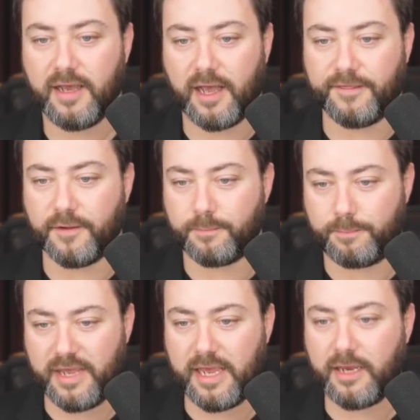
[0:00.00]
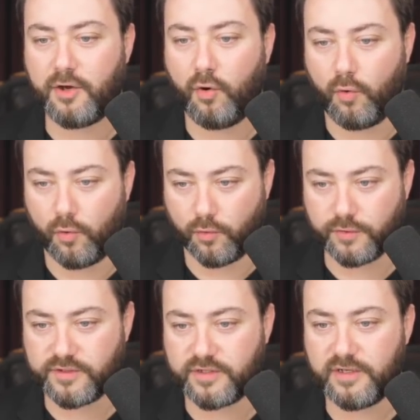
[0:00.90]
and that being
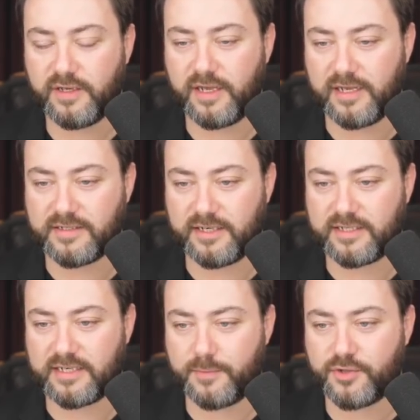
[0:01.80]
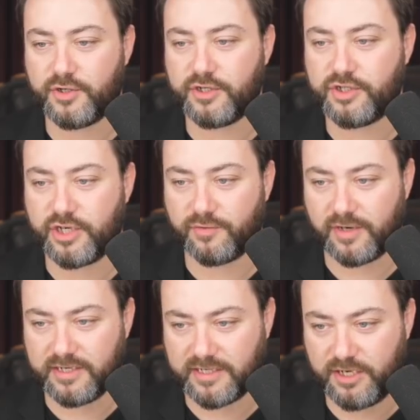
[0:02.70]
caused is an exceptionless
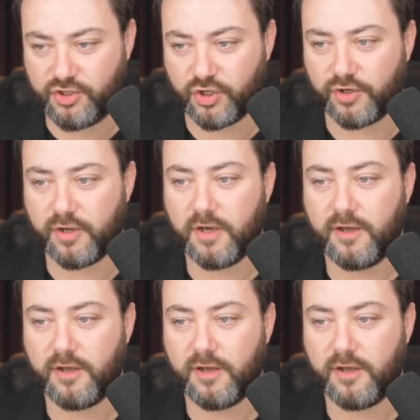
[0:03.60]
generalization